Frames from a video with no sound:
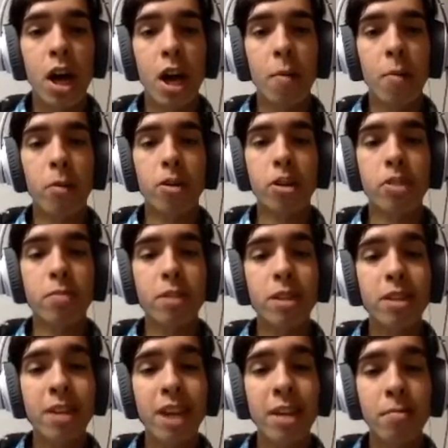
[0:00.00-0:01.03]
which can be
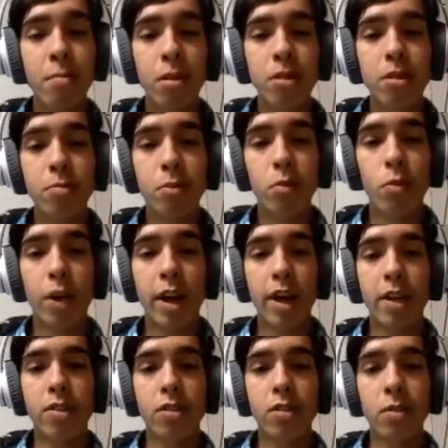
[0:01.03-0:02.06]
obtained in multiple
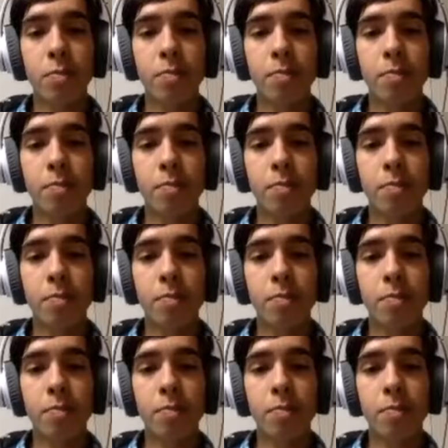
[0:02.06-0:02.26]
ways.